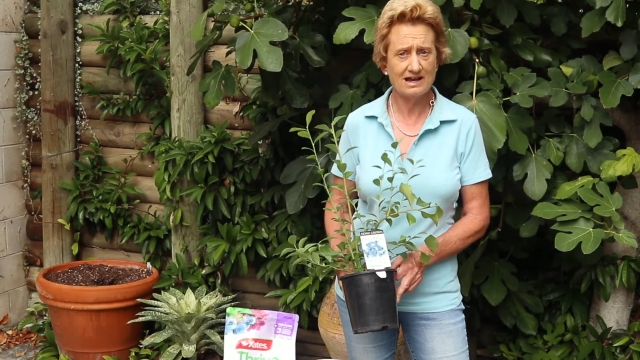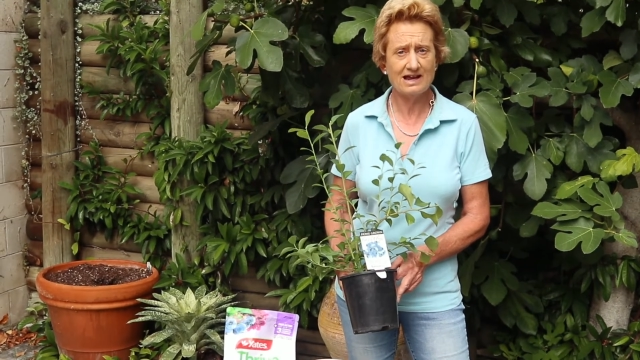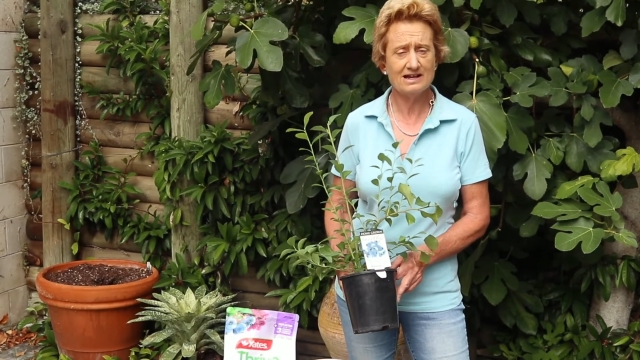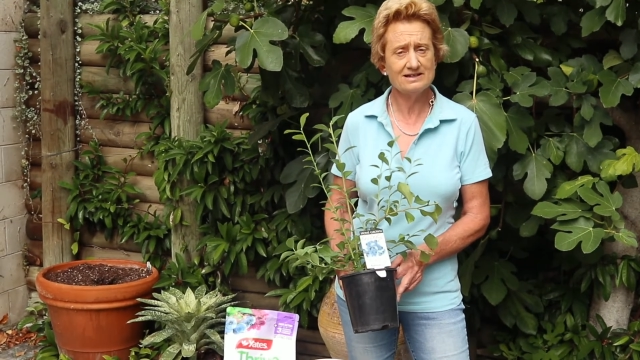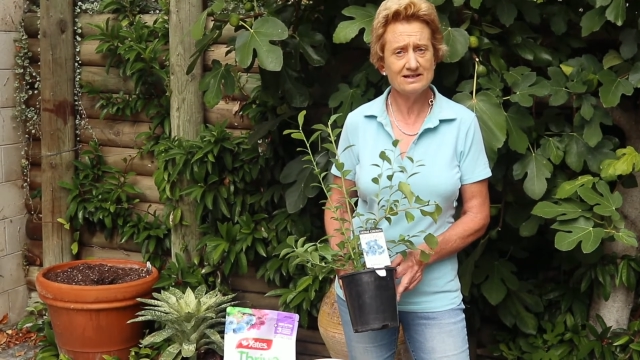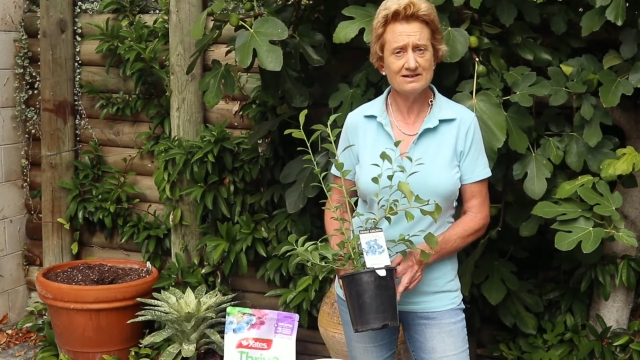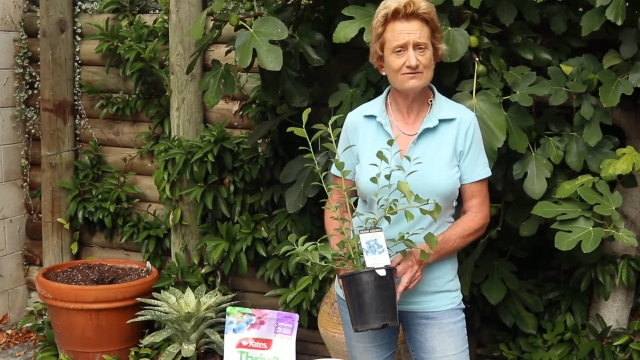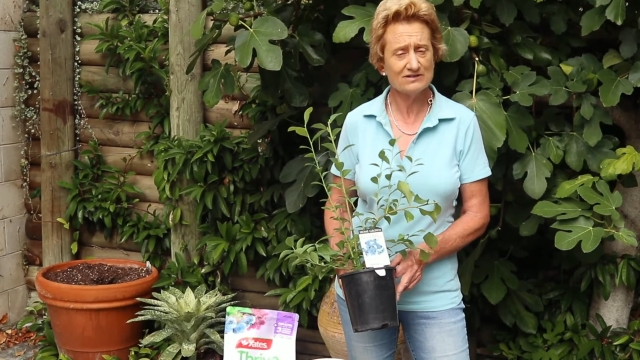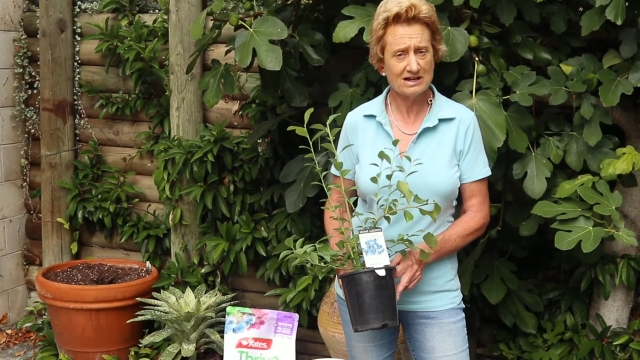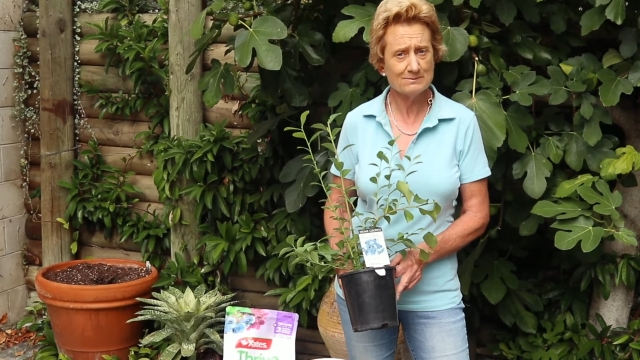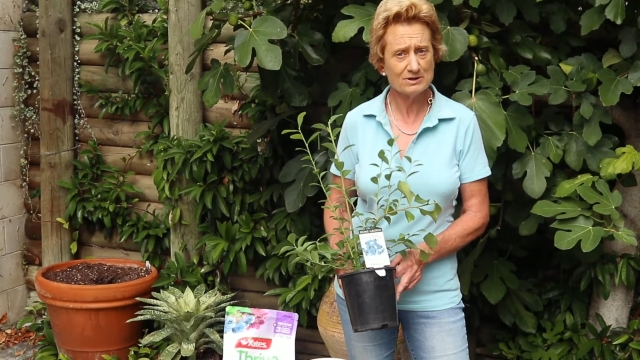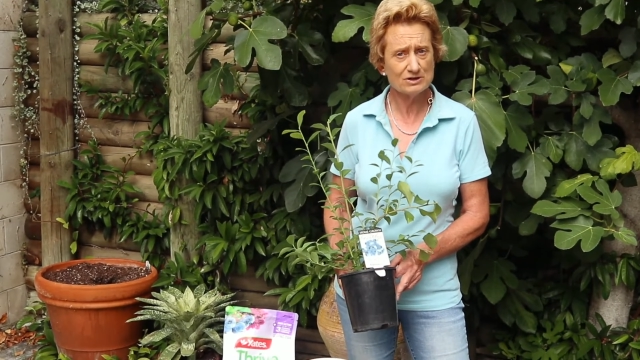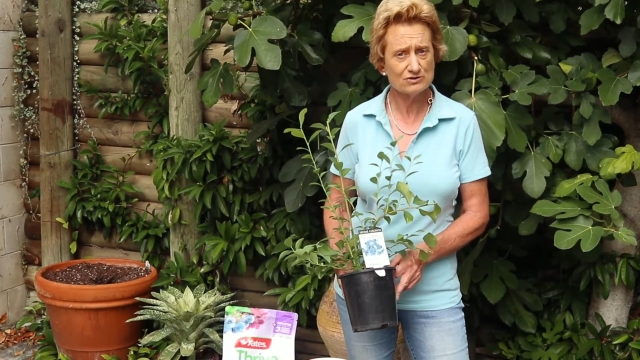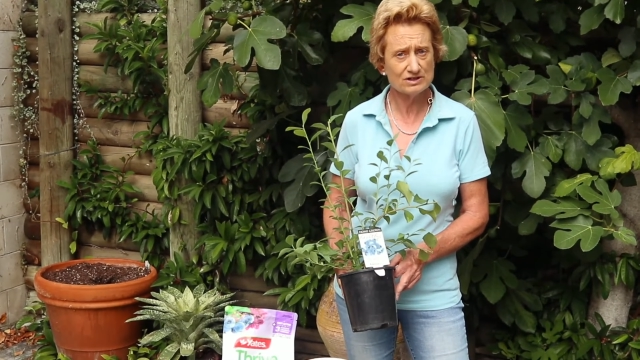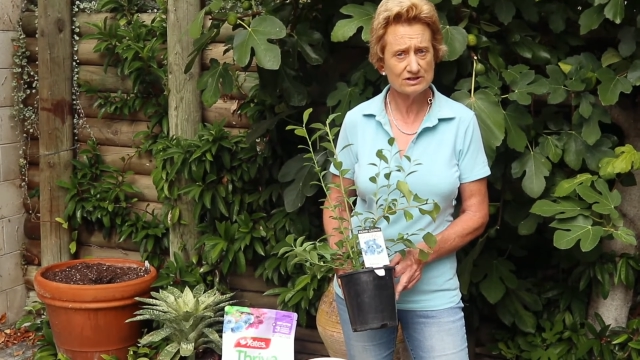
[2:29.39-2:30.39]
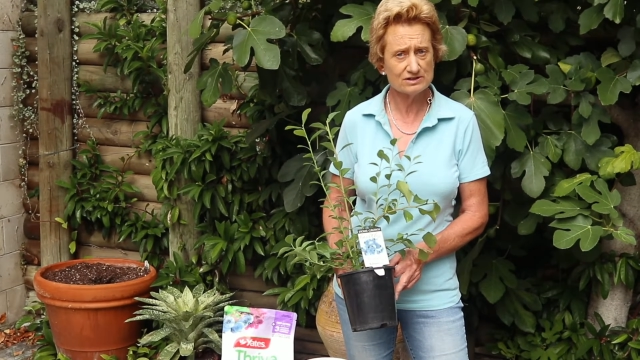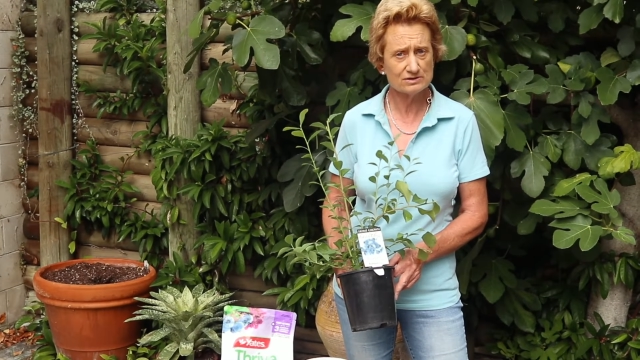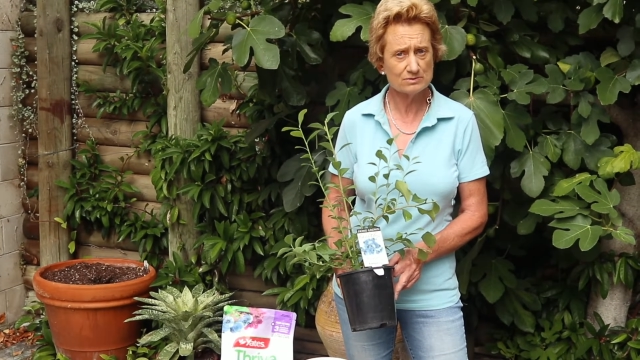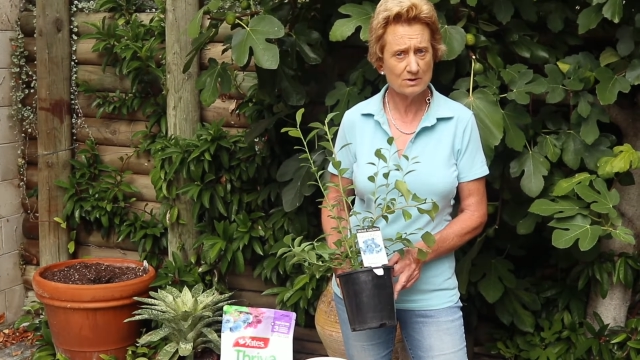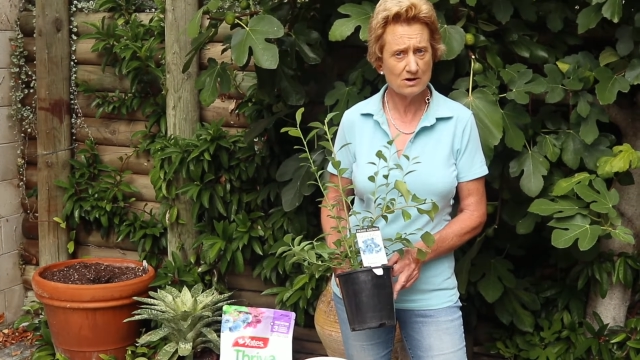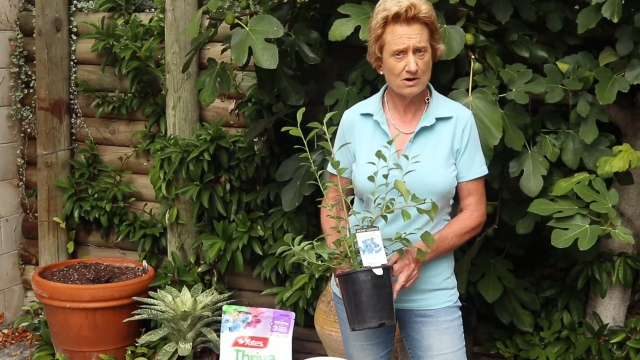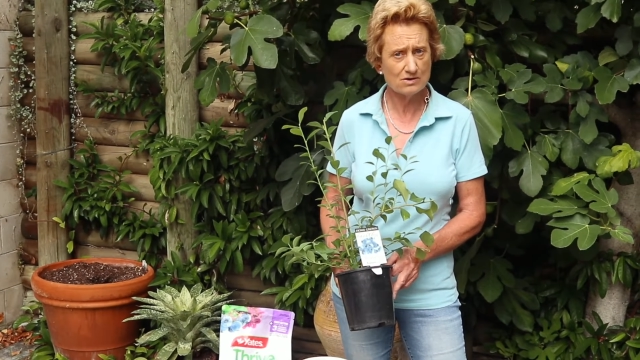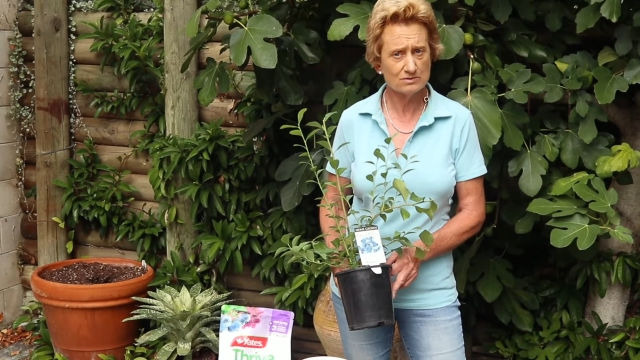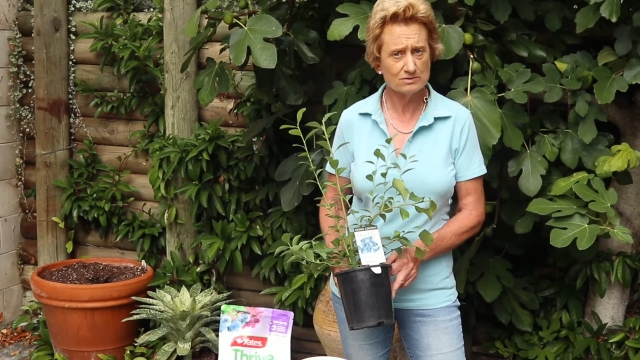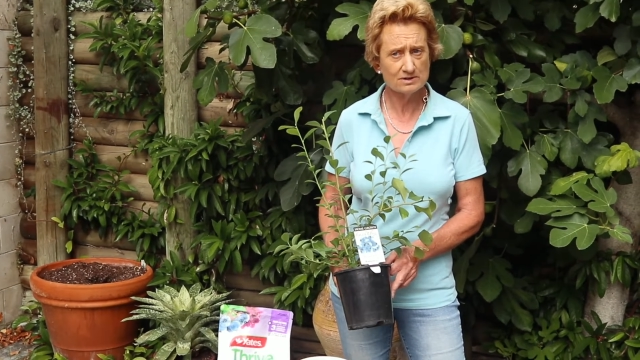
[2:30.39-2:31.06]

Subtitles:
anti-inflammatories as well.